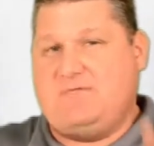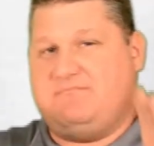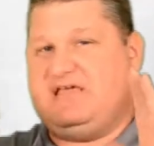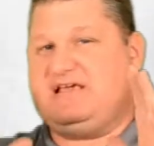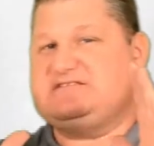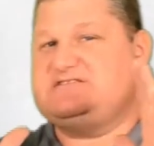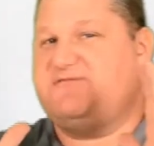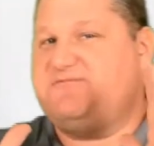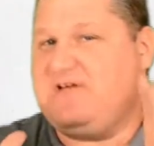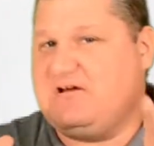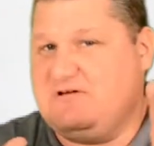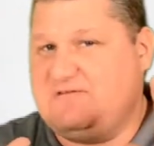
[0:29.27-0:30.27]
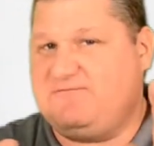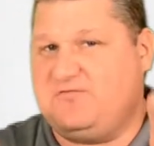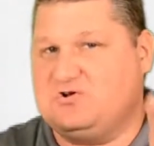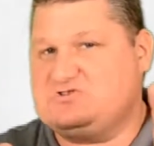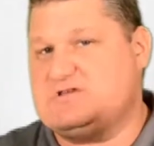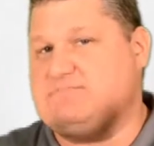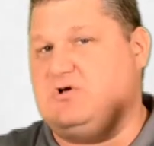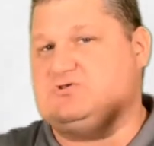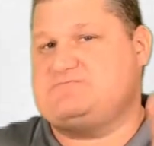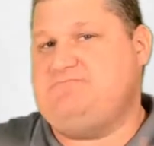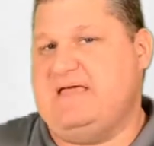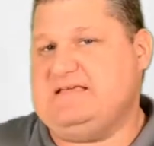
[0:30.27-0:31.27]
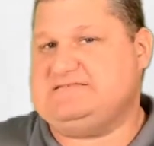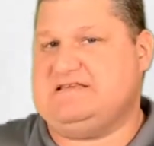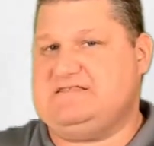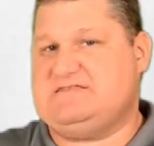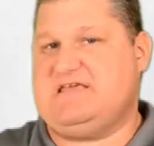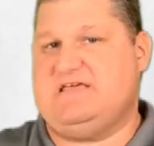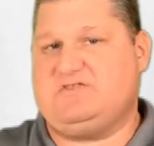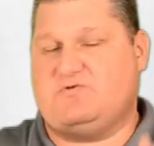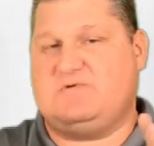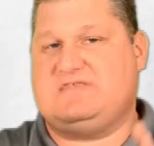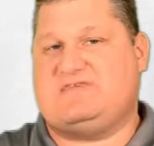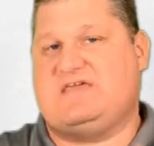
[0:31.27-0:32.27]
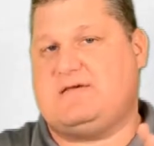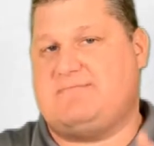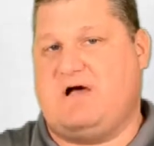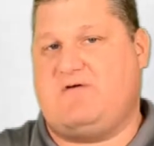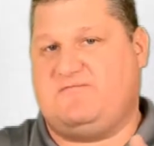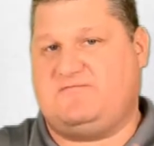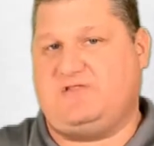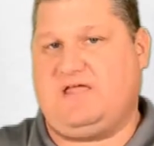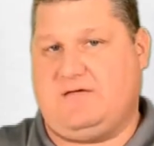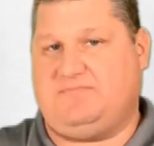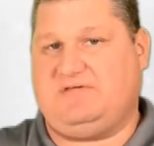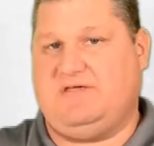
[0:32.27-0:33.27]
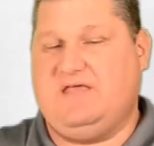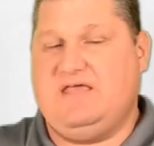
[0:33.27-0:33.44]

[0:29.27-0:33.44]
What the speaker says: because the very first and most basic thing that we think about flipped